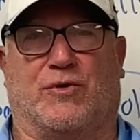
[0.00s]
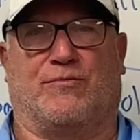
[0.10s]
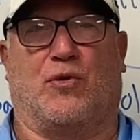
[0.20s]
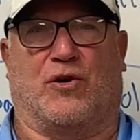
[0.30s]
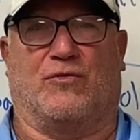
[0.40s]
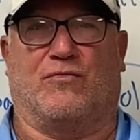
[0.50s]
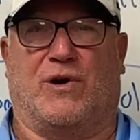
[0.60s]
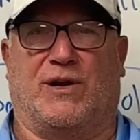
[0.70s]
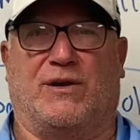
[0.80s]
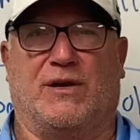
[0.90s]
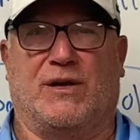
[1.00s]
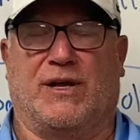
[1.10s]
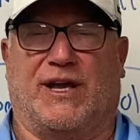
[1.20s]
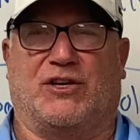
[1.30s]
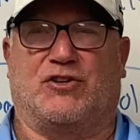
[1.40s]
important one
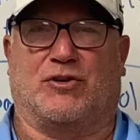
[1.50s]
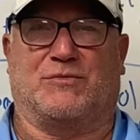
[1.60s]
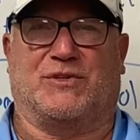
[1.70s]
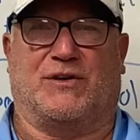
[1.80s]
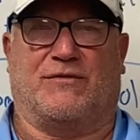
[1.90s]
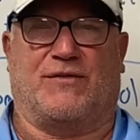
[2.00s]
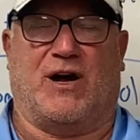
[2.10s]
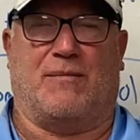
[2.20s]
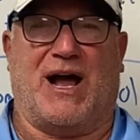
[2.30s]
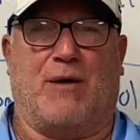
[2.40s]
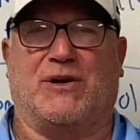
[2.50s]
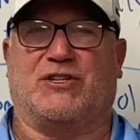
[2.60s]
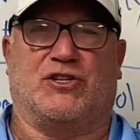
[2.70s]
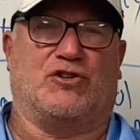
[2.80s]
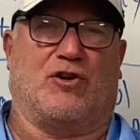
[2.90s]
in terms of how much
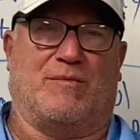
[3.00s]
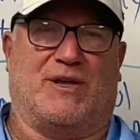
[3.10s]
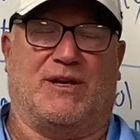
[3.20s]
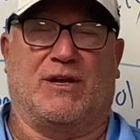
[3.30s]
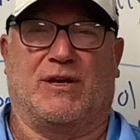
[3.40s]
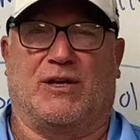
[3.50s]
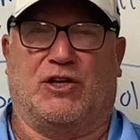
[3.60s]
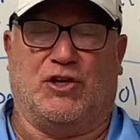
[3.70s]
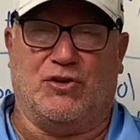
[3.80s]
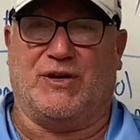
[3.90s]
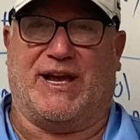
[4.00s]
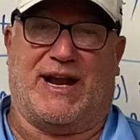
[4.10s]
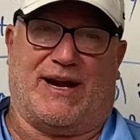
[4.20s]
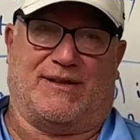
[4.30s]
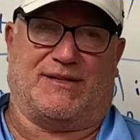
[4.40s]
enjoyment you get
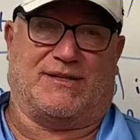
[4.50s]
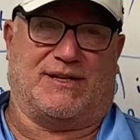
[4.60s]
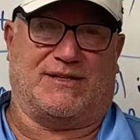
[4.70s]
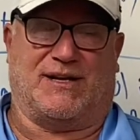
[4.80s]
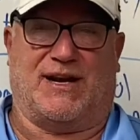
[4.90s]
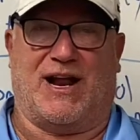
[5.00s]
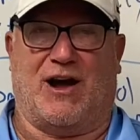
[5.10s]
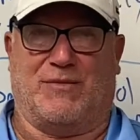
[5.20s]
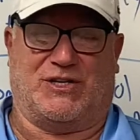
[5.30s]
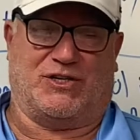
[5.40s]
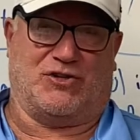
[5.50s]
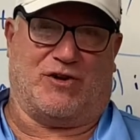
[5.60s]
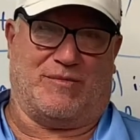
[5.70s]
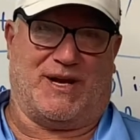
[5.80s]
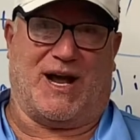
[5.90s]
out of the season and how much
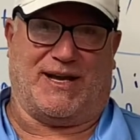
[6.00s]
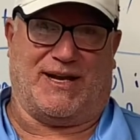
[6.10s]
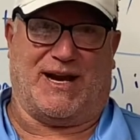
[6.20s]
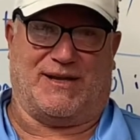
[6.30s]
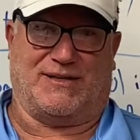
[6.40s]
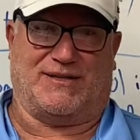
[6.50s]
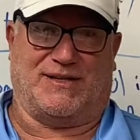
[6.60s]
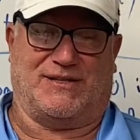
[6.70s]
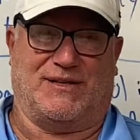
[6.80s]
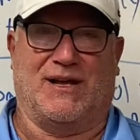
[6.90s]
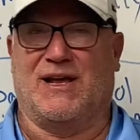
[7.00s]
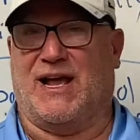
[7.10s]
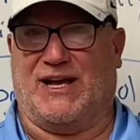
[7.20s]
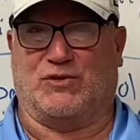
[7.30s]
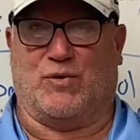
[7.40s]
enjoyment I get out of the season,
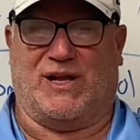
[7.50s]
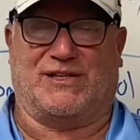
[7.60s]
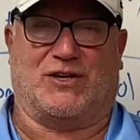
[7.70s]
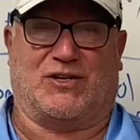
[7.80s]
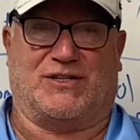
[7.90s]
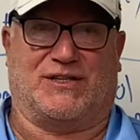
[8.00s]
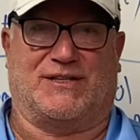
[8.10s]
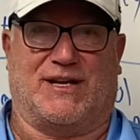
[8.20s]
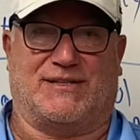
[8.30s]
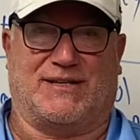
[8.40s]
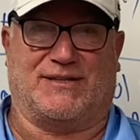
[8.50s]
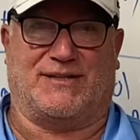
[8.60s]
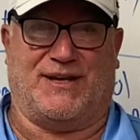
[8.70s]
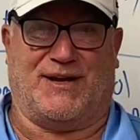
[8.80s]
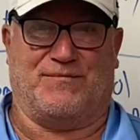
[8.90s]
as well as our success as a
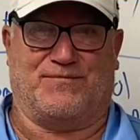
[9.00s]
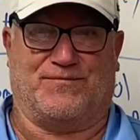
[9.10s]
team.